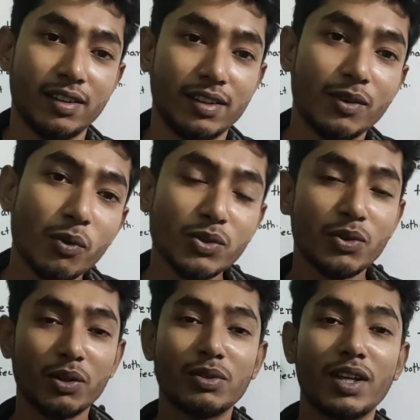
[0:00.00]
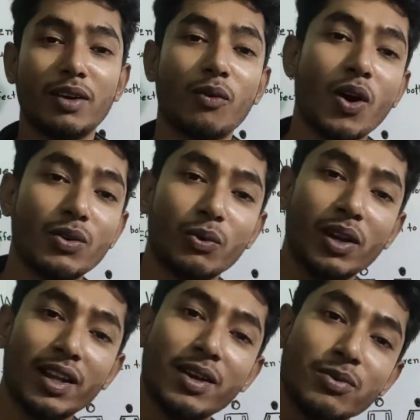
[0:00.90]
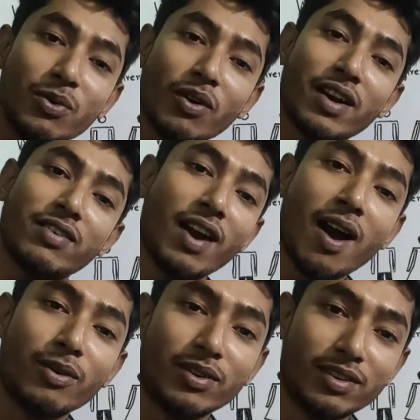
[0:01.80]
Then what do you think? What will you do right now?